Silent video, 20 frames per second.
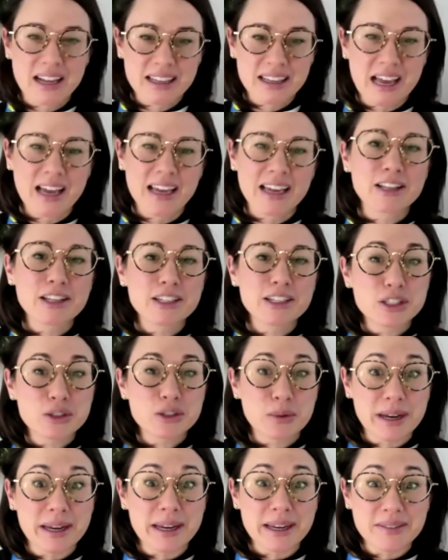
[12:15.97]
Yeah, English is
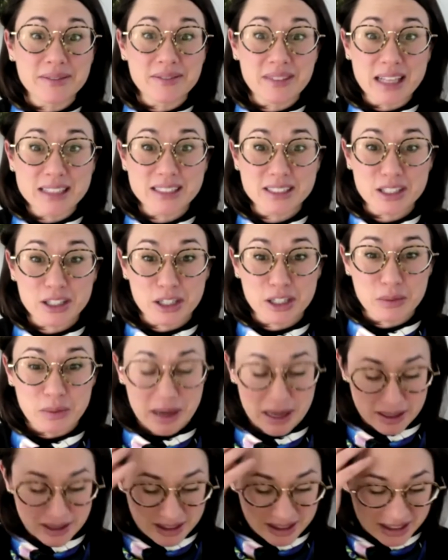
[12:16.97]
great. That's the good
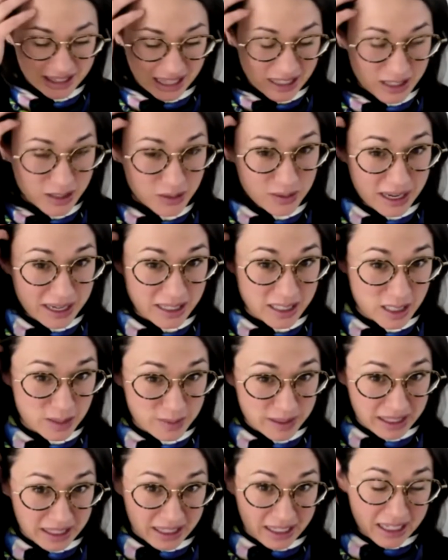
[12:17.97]
one. That's the one I can
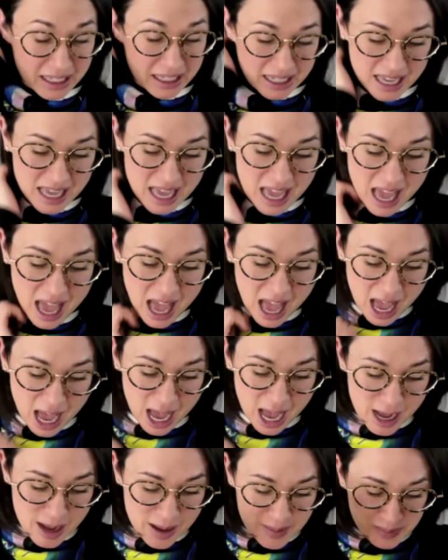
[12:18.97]
speak.
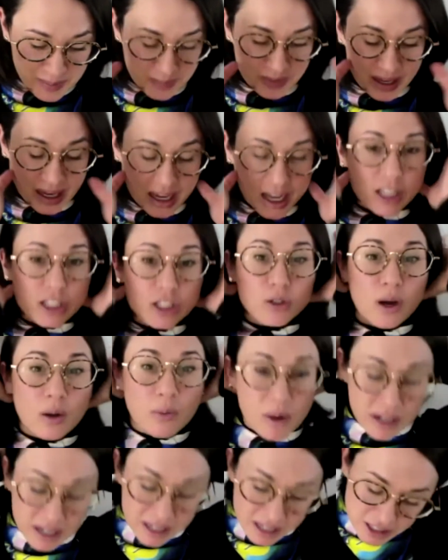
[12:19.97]
So I
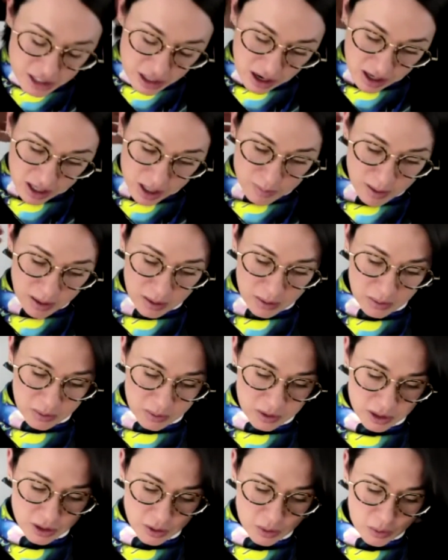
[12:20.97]
wanted to talk about
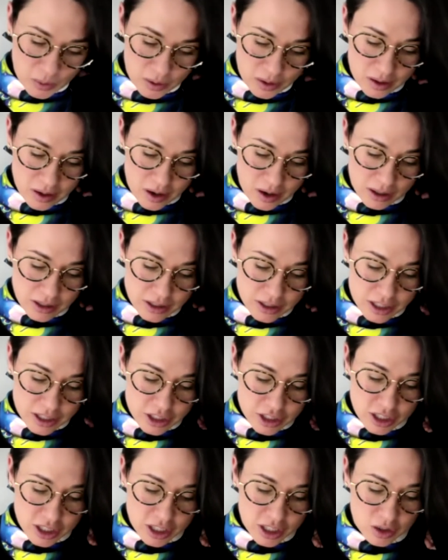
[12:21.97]
your
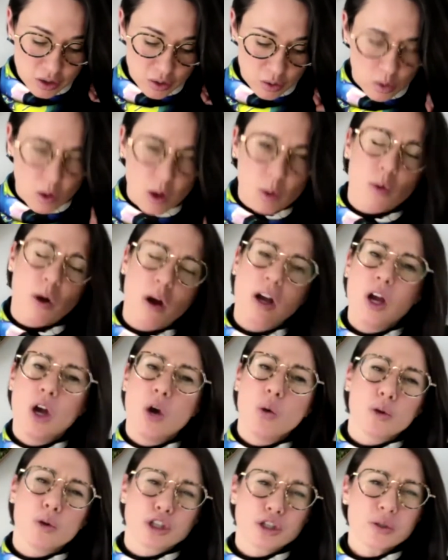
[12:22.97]
audition.
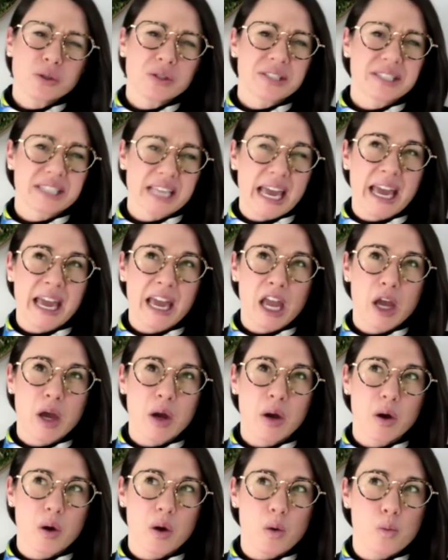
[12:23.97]
Would you say
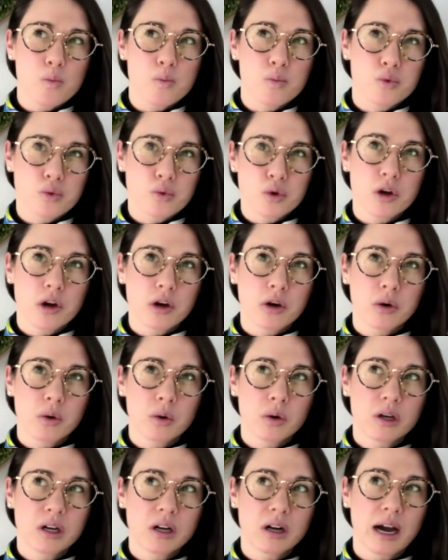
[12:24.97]
Brüno
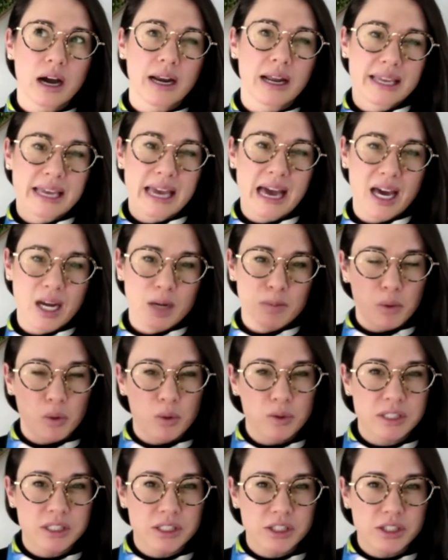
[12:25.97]
kind of
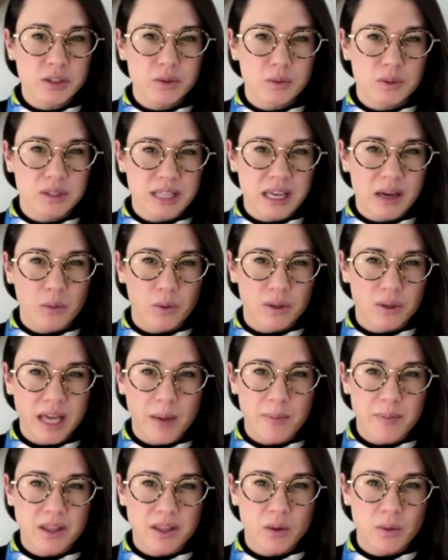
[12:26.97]
catapulted you? Would
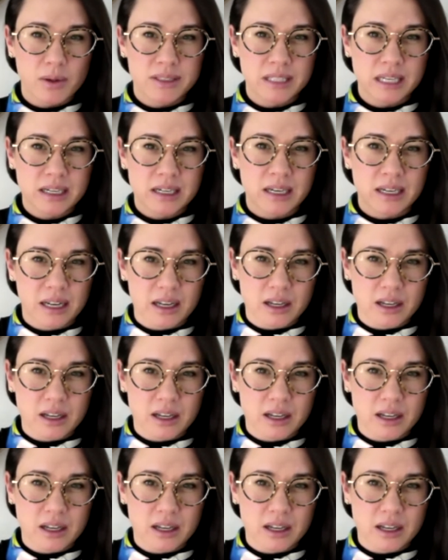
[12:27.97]
that be the one that kind of?